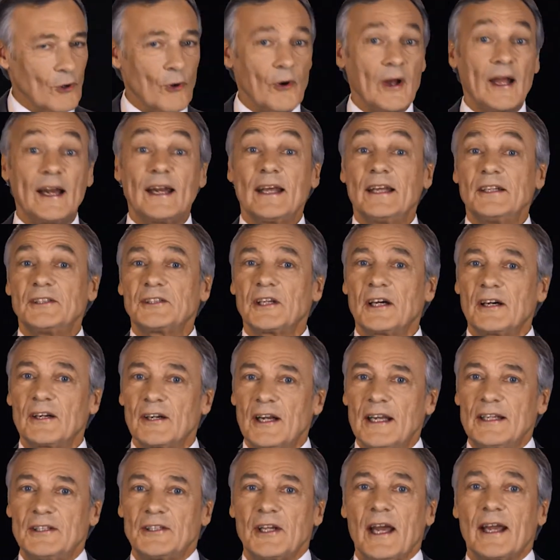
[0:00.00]
or
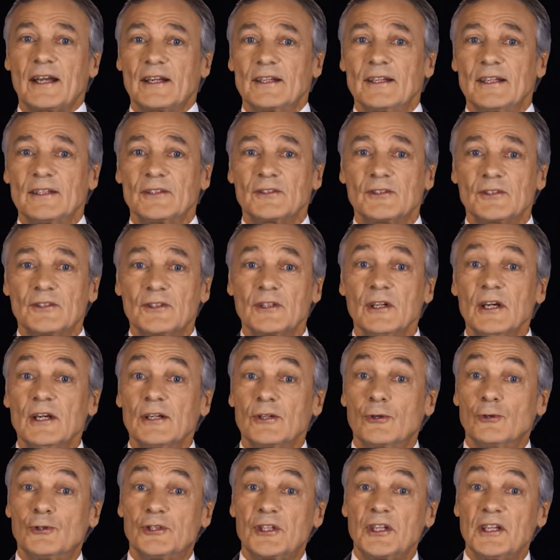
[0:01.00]
LHRH agonists,
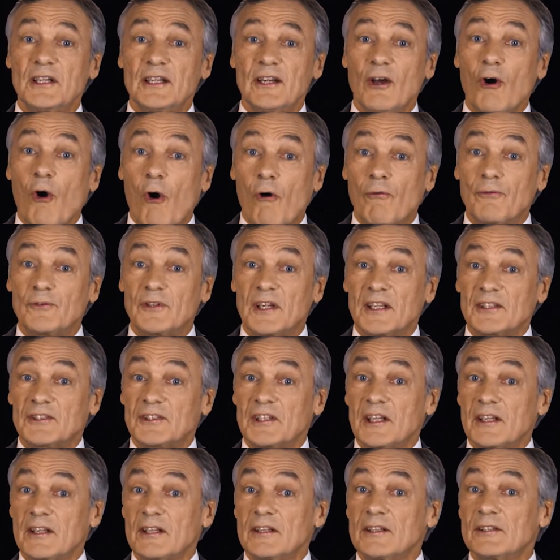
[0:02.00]
could turn off
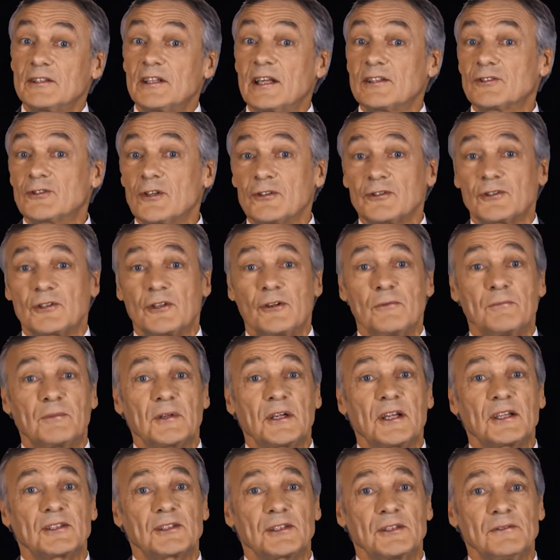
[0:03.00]
testicular testosterone
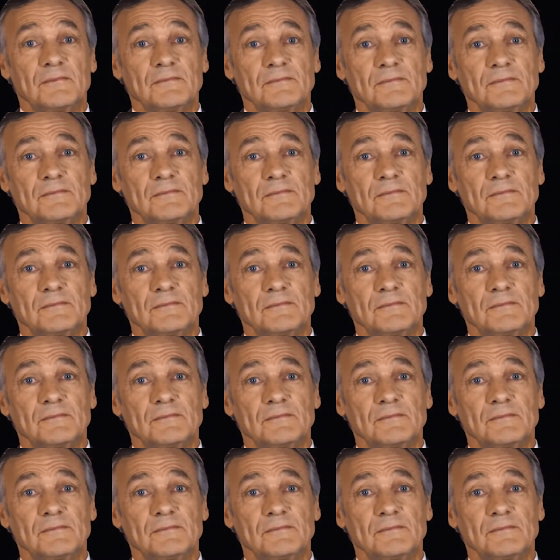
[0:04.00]
production.